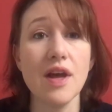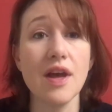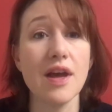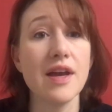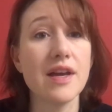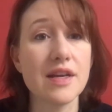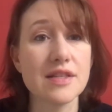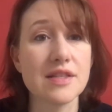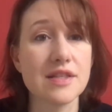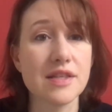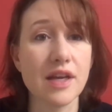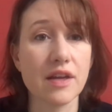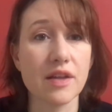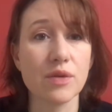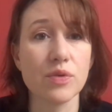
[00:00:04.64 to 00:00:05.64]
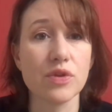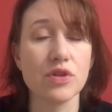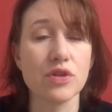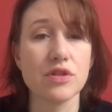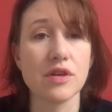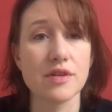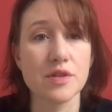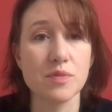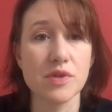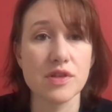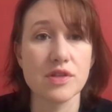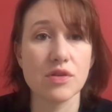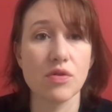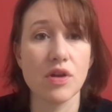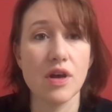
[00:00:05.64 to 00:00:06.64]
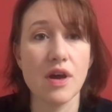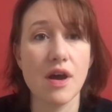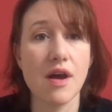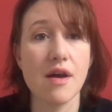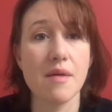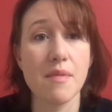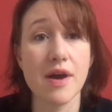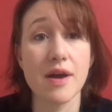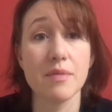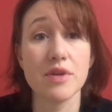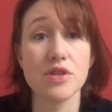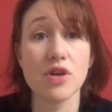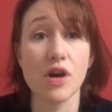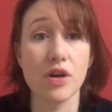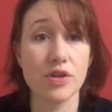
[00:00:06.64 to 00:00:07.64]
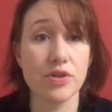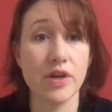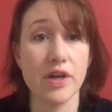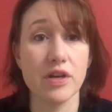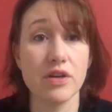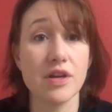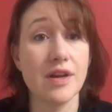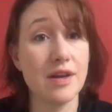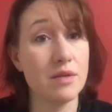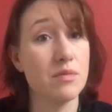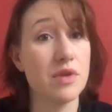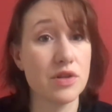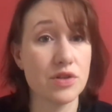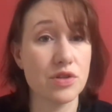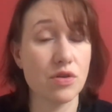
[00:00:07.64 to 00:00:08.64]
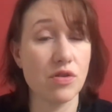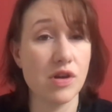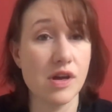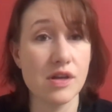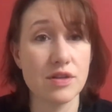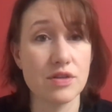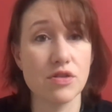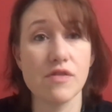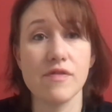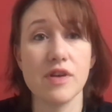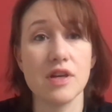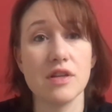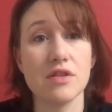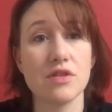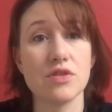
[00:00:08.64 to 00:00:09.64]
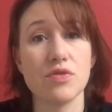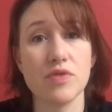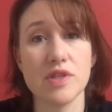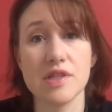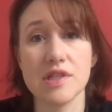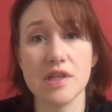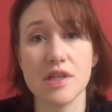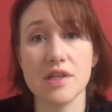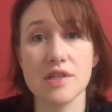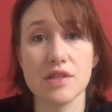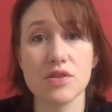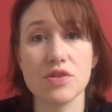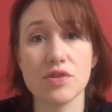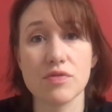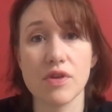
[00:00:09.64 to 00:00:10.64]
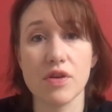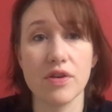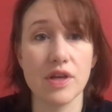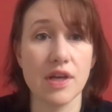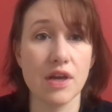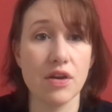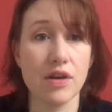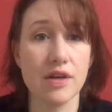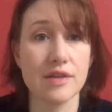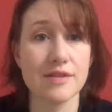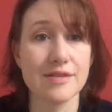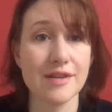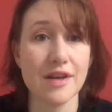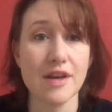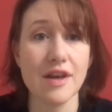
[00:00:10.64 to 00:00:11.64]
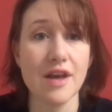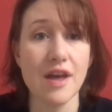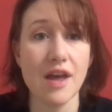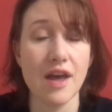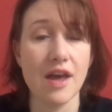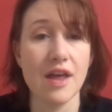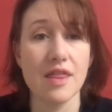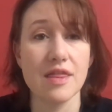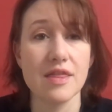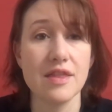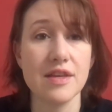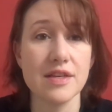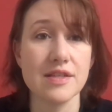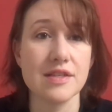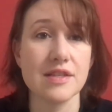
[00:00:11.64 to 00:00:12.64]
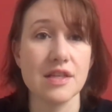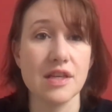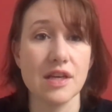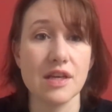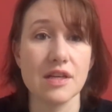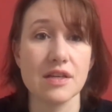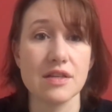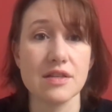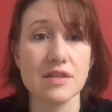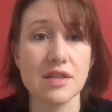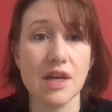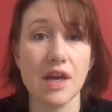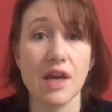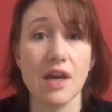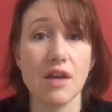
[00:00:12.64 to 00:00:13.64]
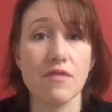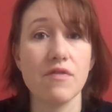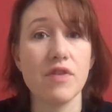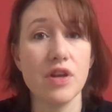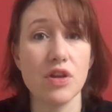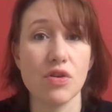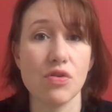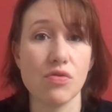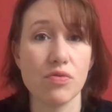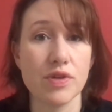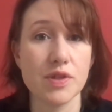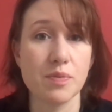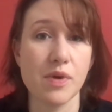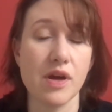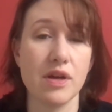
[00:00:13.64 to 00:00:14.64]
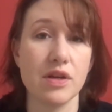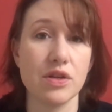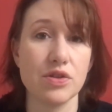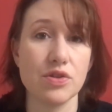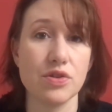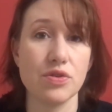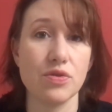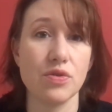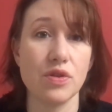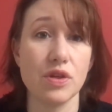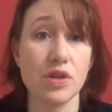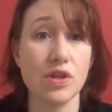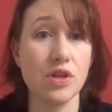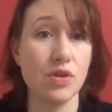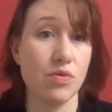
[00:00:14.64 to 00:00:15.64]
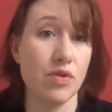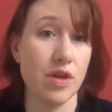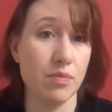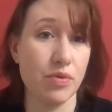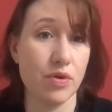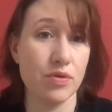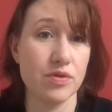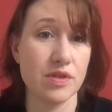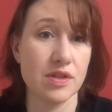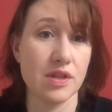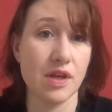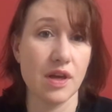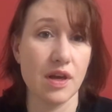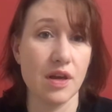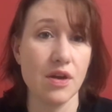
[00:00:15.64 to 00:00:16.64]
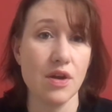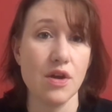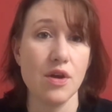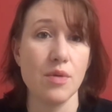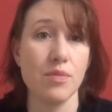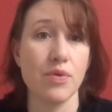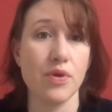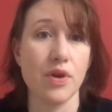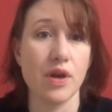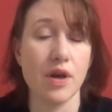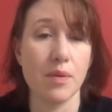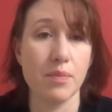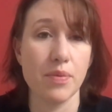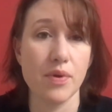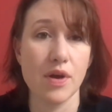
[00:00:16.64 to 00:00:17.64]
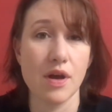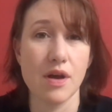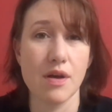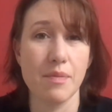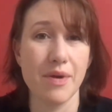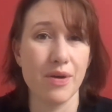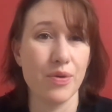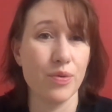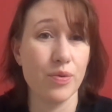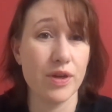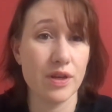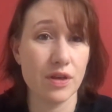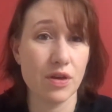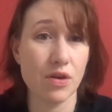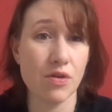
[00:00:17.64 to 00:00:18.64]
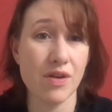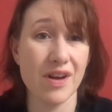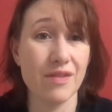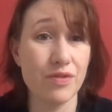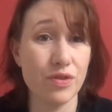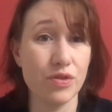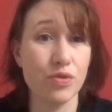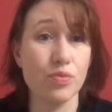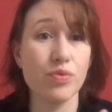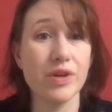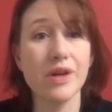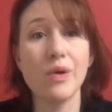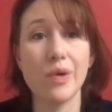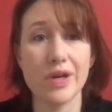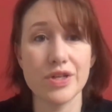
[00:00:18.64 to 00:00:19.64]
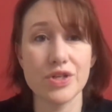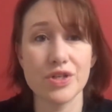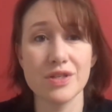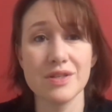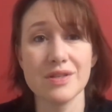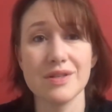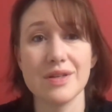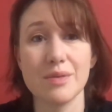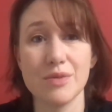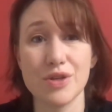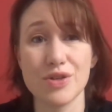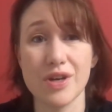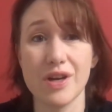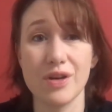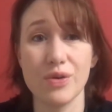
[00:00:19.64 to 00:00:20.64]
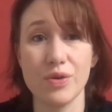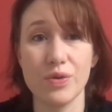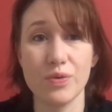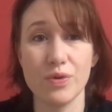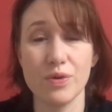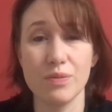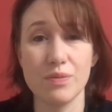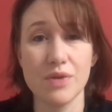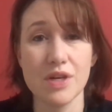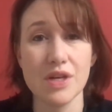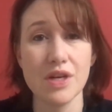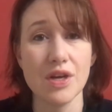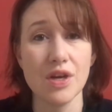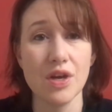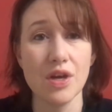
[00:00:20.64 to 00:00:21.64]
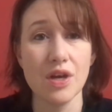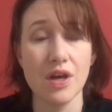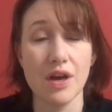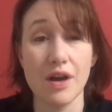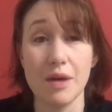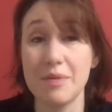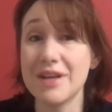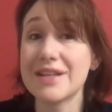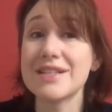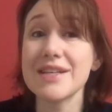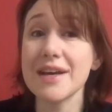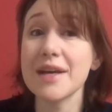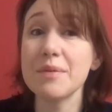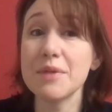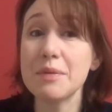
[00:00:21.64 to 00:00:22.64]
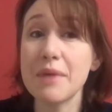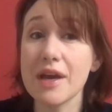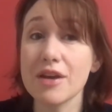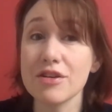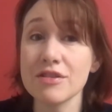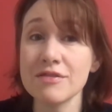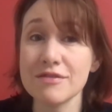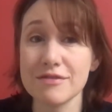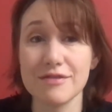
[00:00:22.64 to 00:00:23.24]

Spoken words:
Hey guys, it's Kelly with Good Dogs Minnesota. I am a dog trainer in Minnesota, serving the Twin Cities and surrounding areas. And this is a video responding to the Q&A post that I put up about a week ago. I have 3 questions, and I'm going to try to go through them in a timely manner.